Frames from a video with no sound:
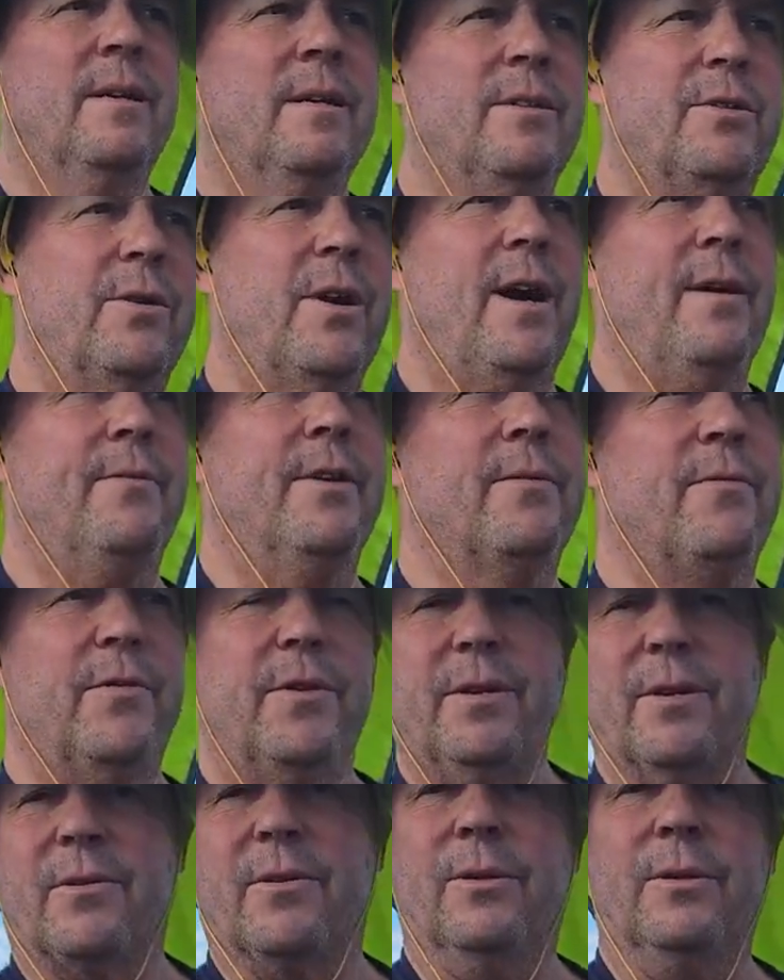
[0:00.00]
driving a
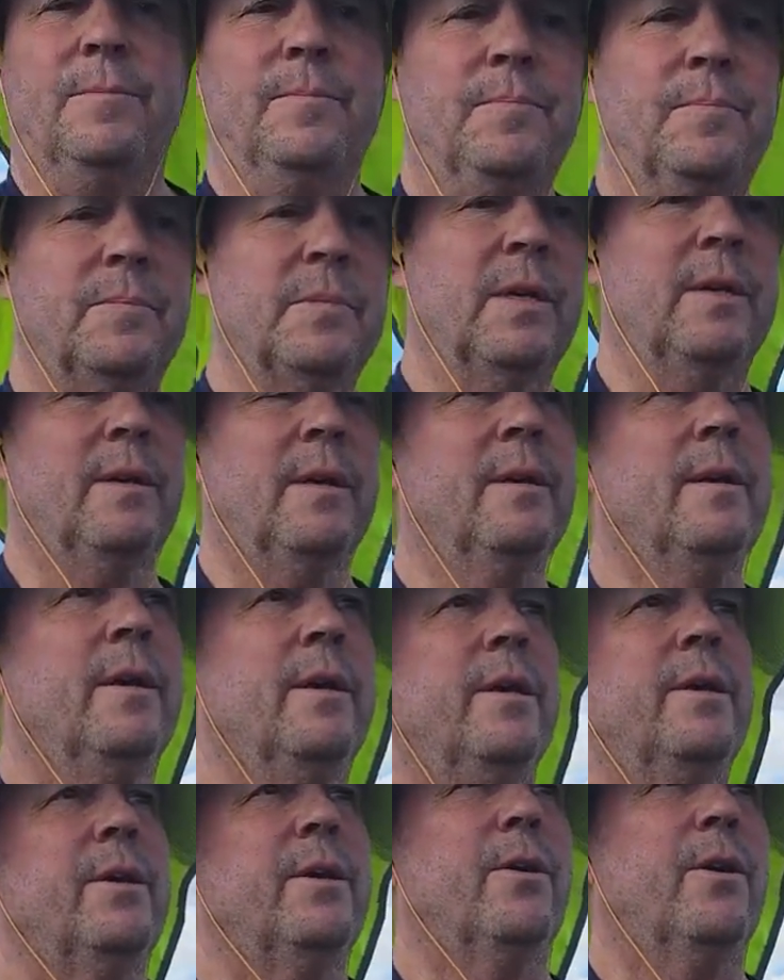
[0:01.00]
vehicle?
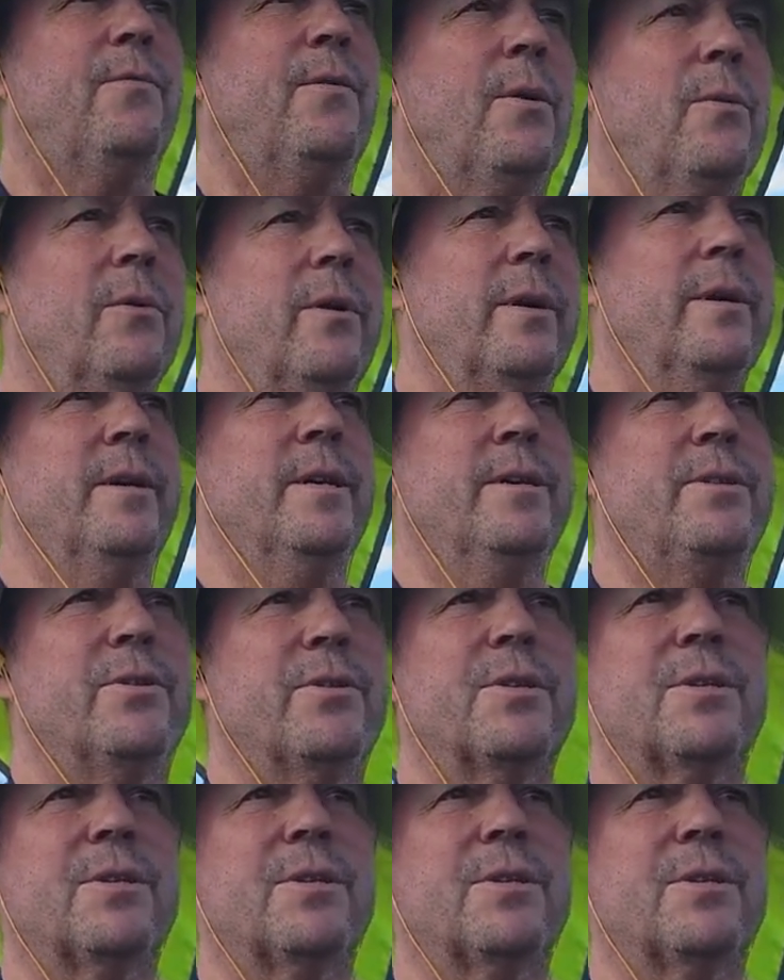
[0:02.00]
You know, if I were to injure